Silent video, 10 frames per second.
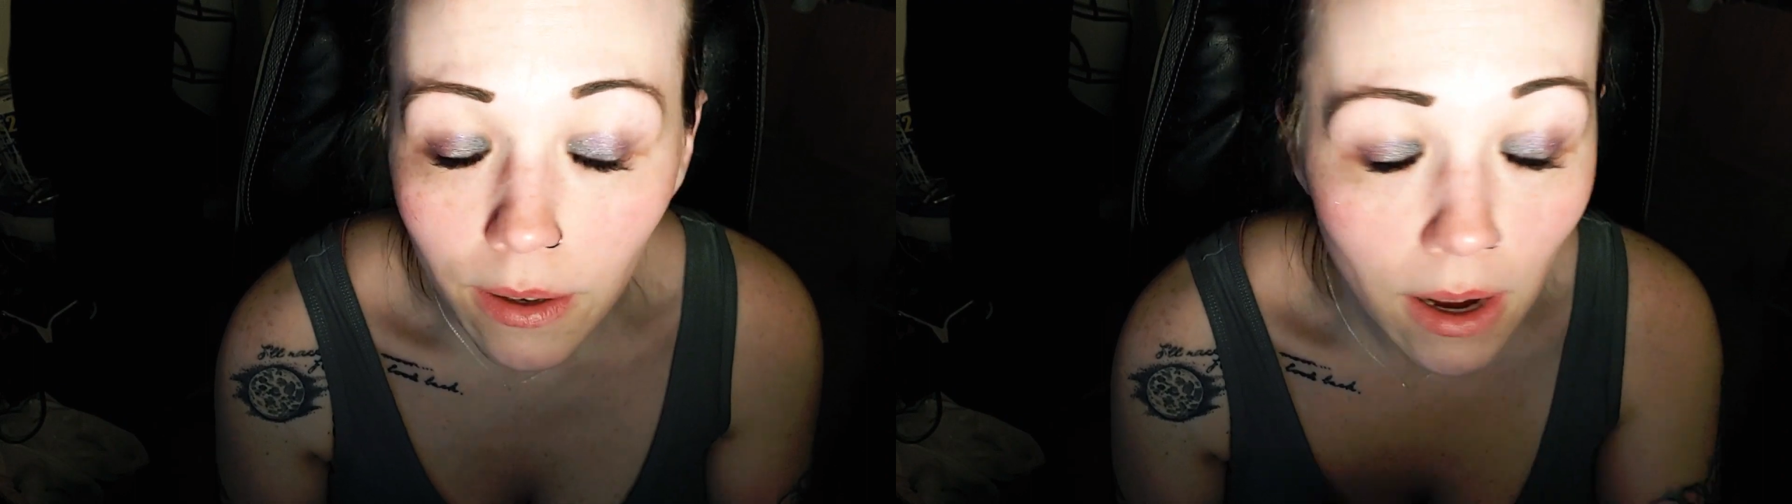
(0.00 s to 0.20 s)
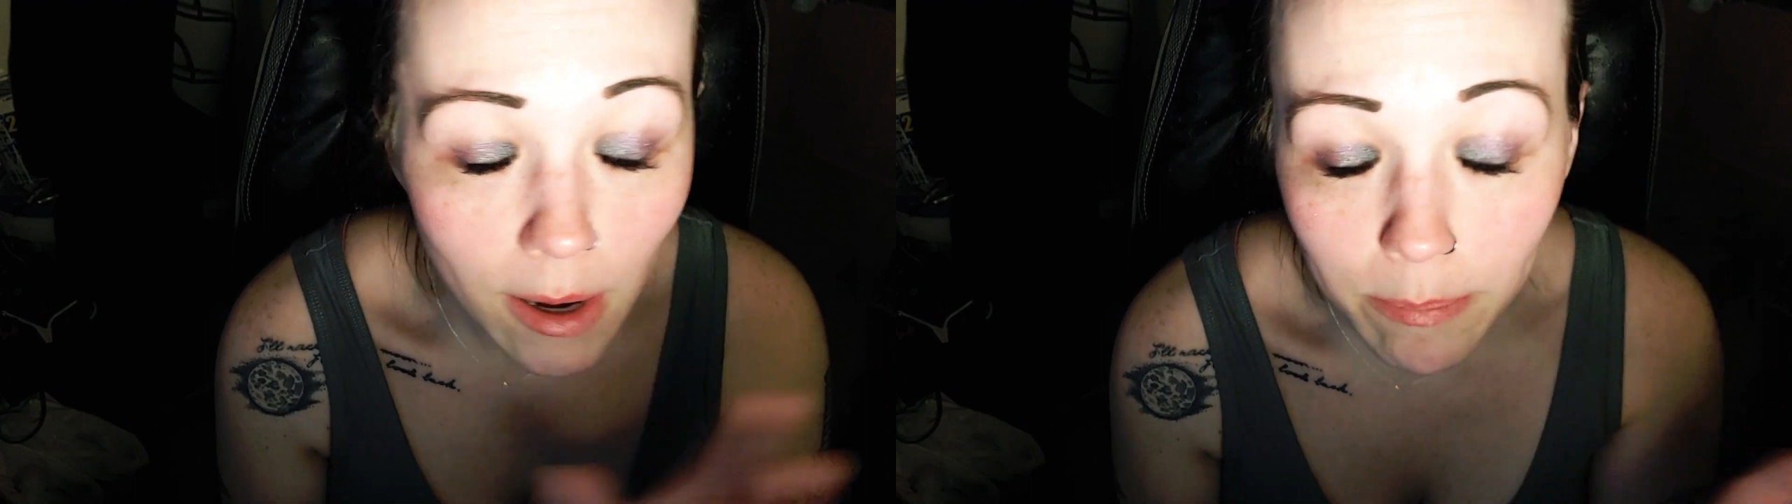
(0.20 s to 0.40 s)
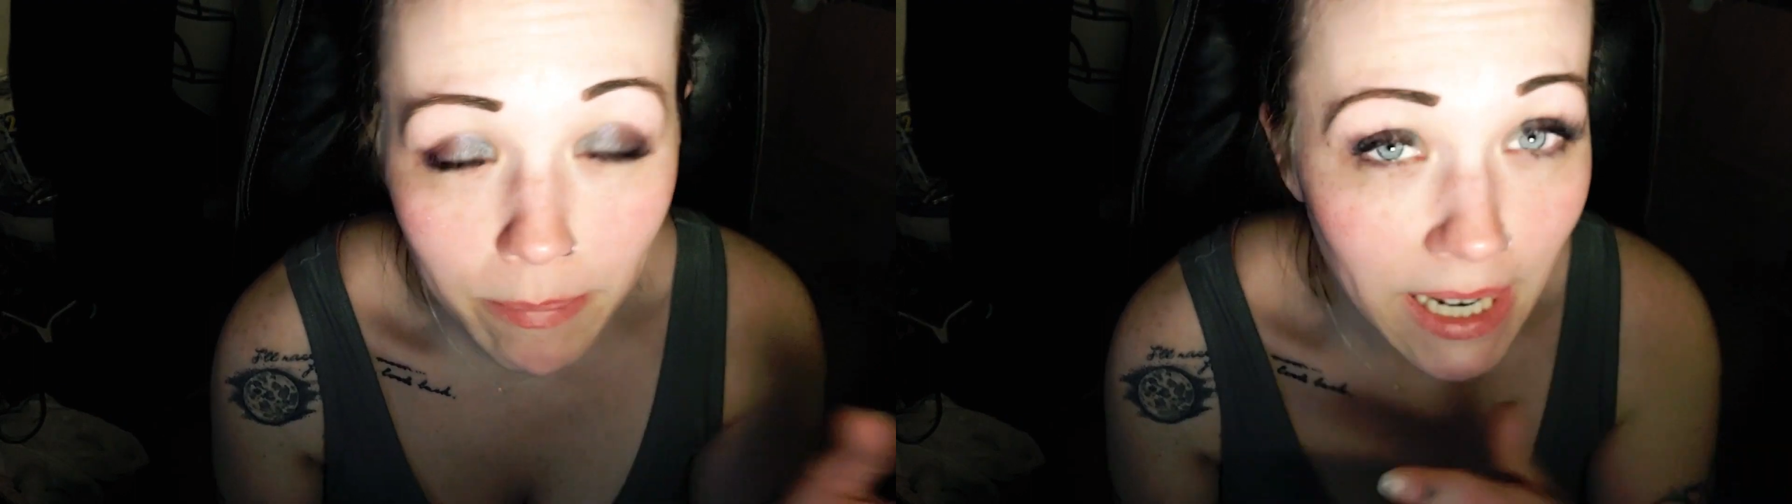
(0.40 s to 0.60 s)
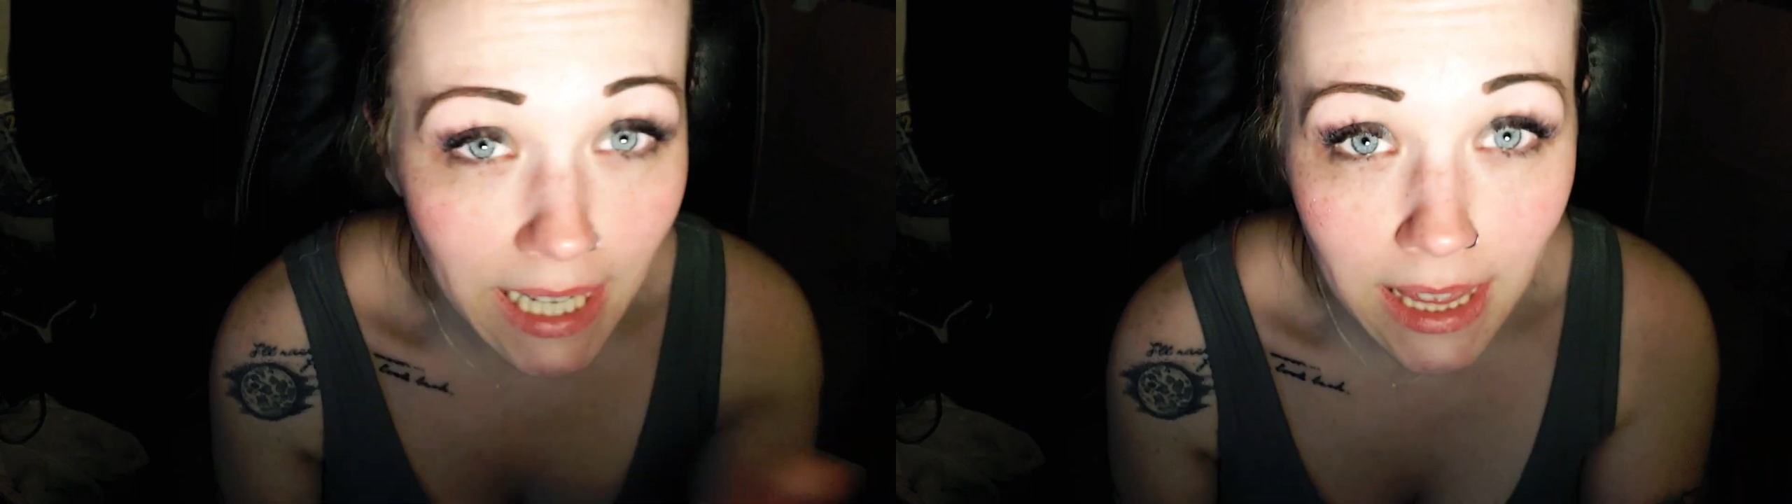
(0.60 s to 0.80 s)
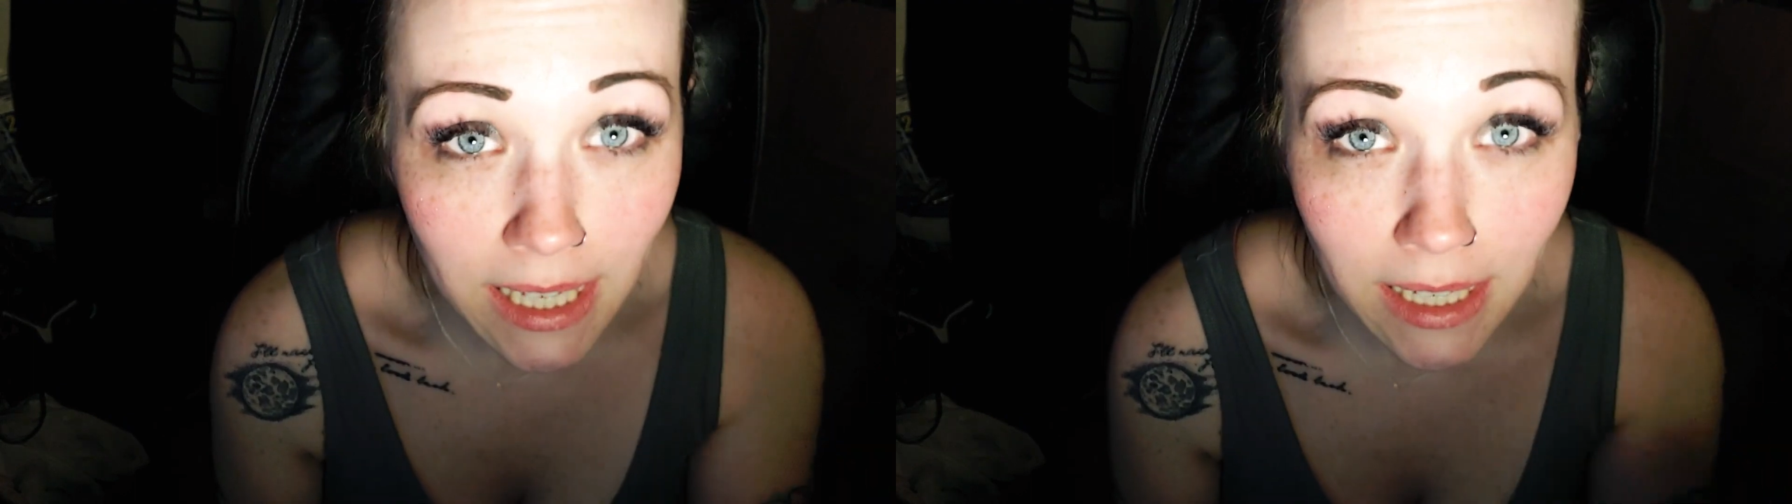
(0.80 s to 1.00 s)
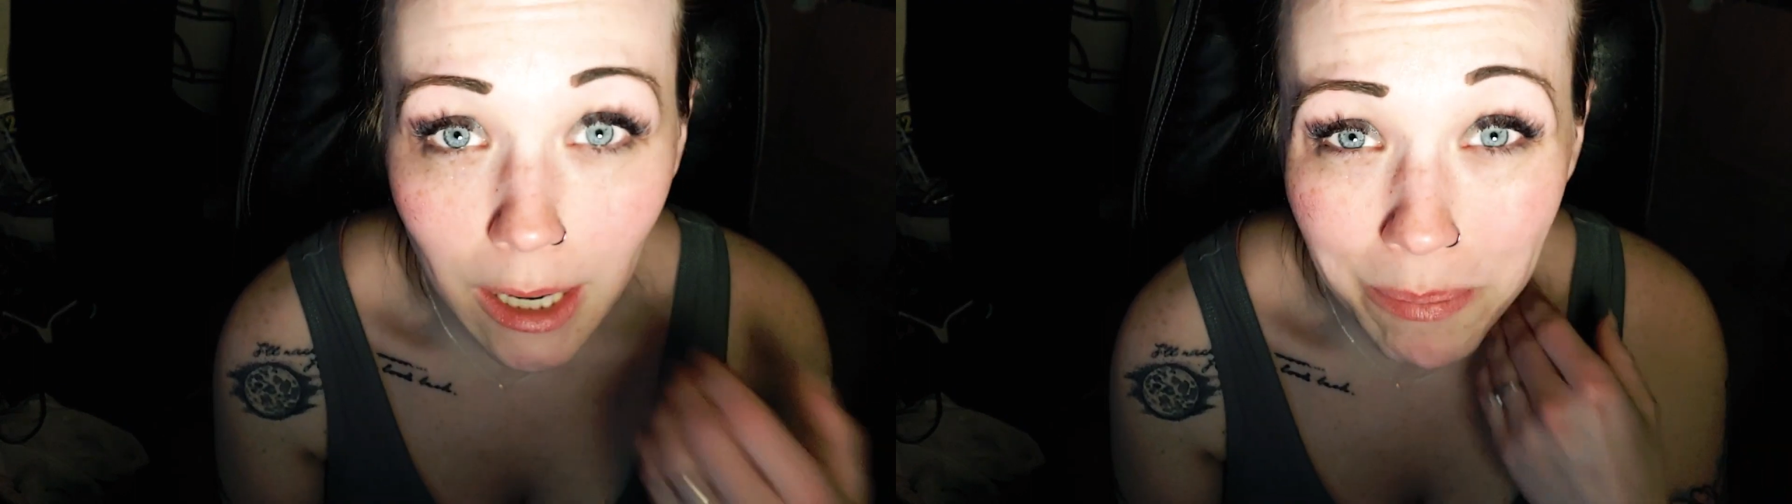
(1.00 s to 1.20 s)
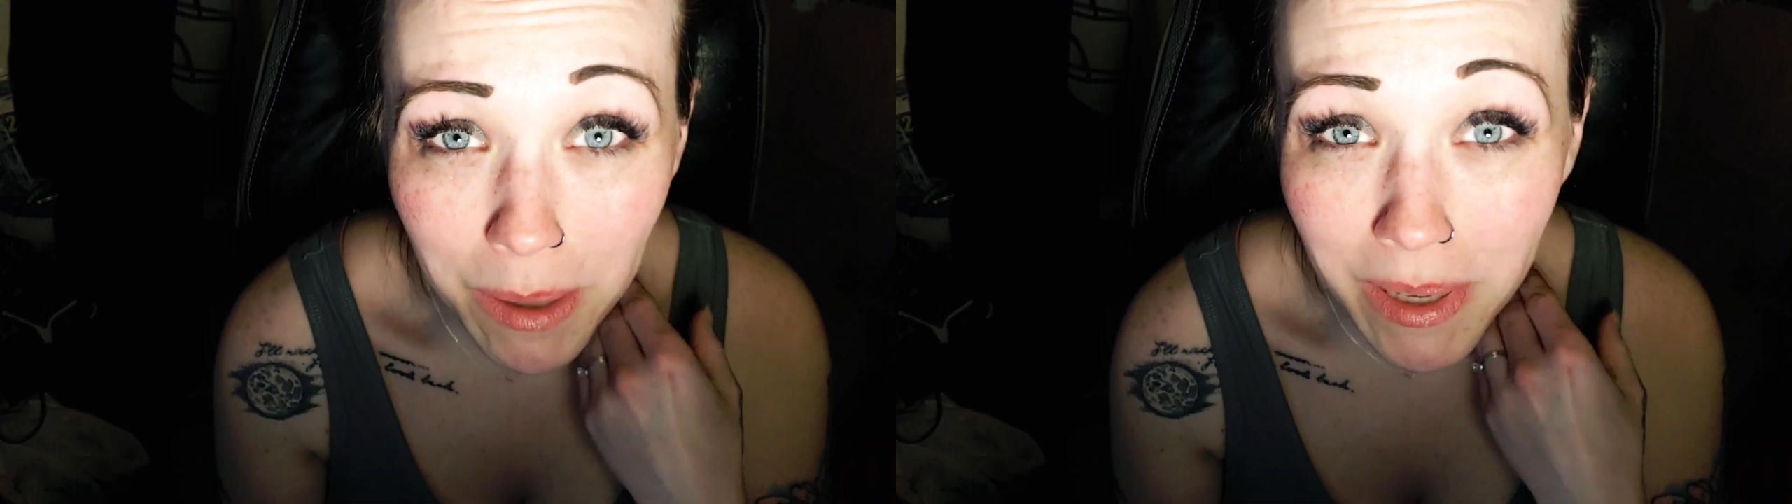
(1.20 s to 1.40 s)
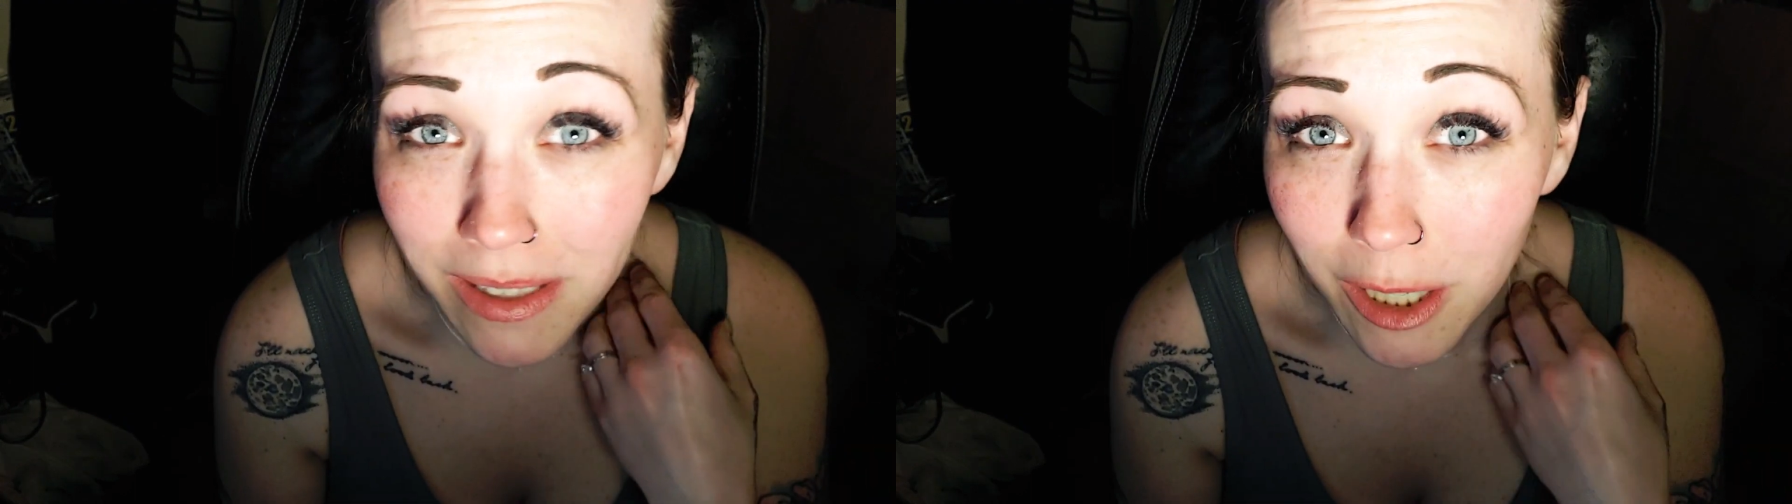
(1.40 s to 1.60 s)
anything.
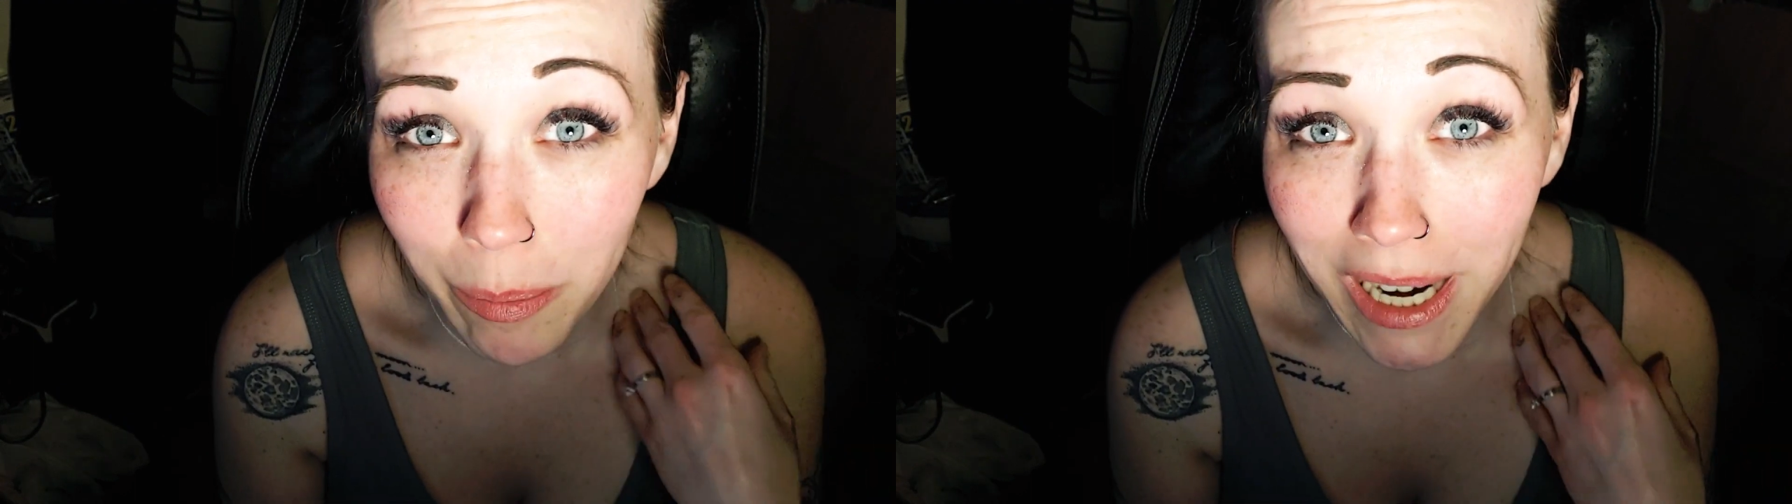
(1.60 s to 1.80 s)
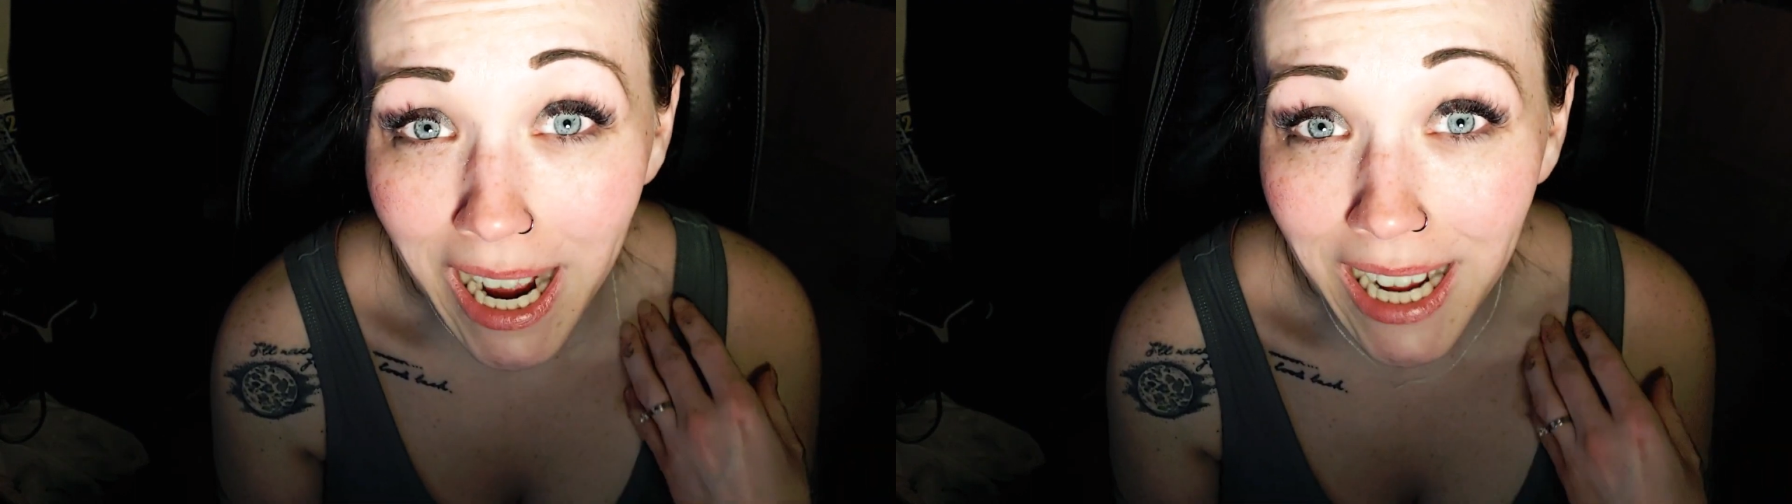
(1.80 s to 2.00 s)
Maybe a little bit of